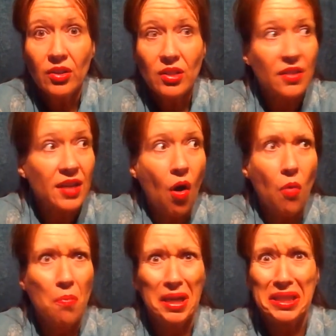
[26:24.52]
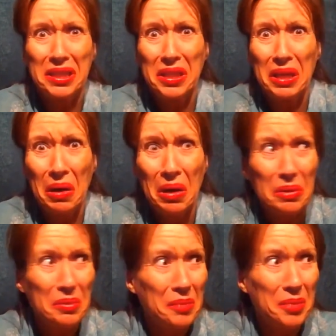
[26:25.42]
So I think, oh my
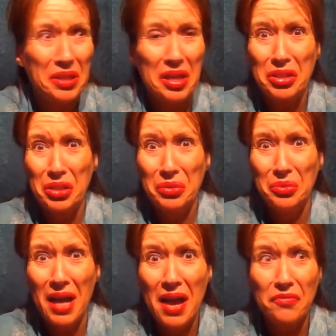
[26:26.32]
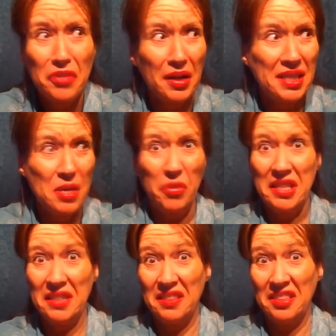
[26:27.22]
God, what am I going to do? I have no idea what
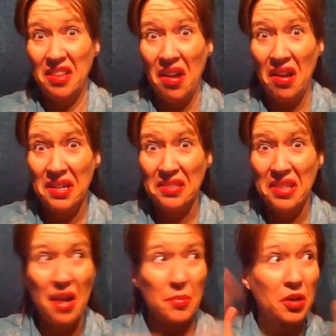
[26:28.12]
these signs are.